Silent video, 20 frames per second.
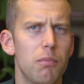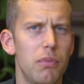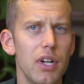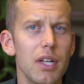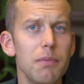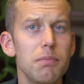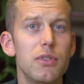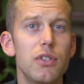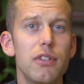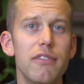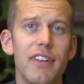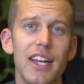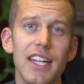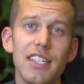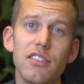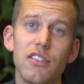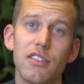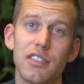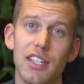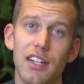Perhaps you've
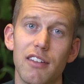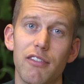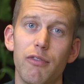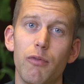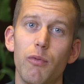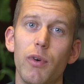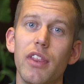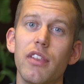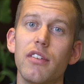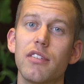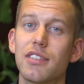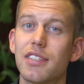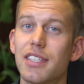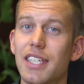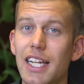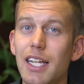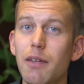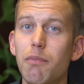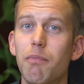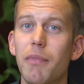asked yourself whether
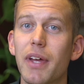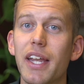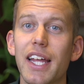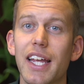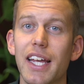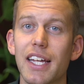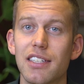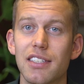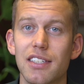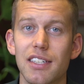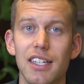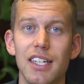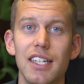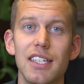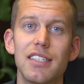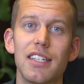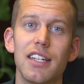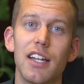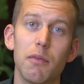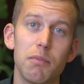sleep medication
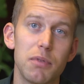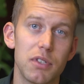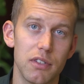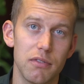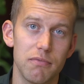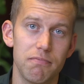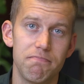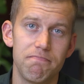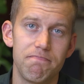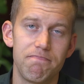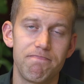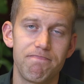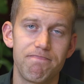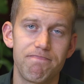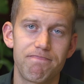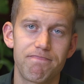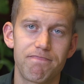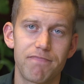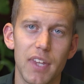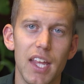is an option.
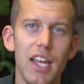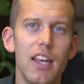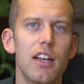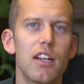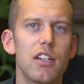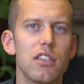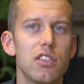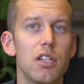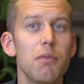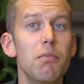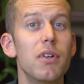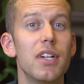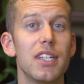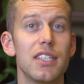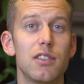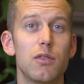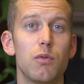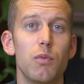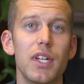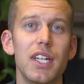
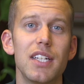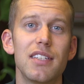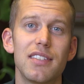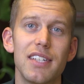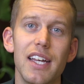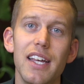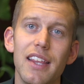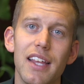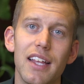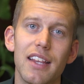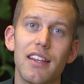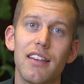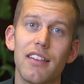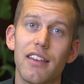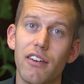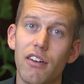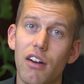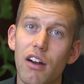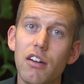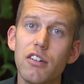Summarized, we can say that
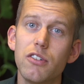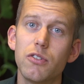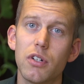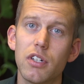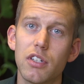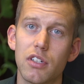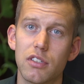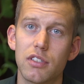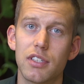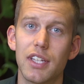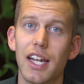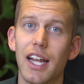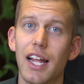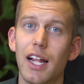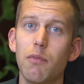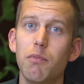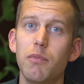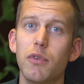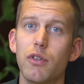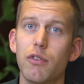there are drugs that
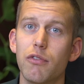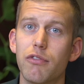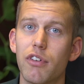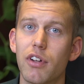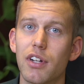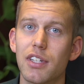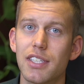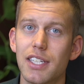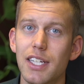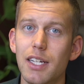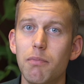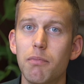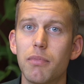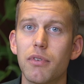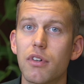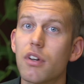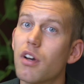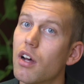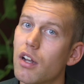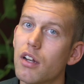help you fall
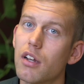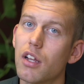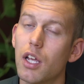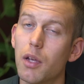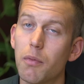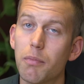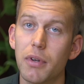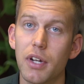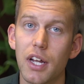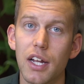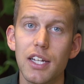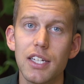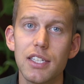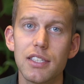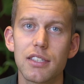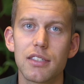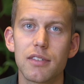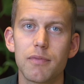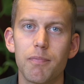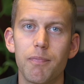asleep, called
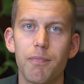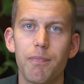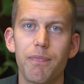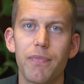hypnotics,